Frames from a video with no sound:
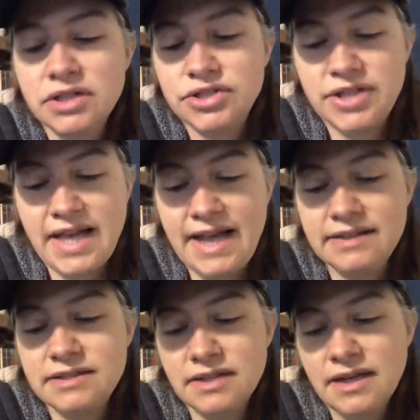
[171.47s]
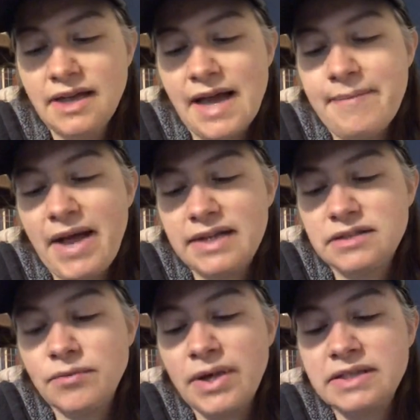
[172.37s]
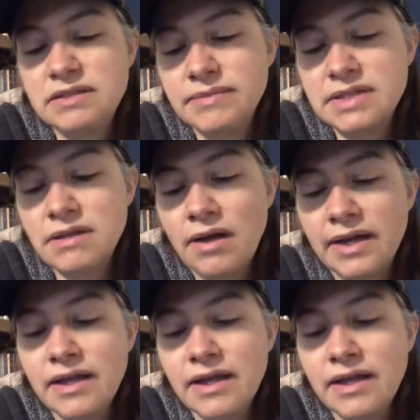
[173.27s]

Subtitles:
She asked. I passed the wigs to Miss Lana,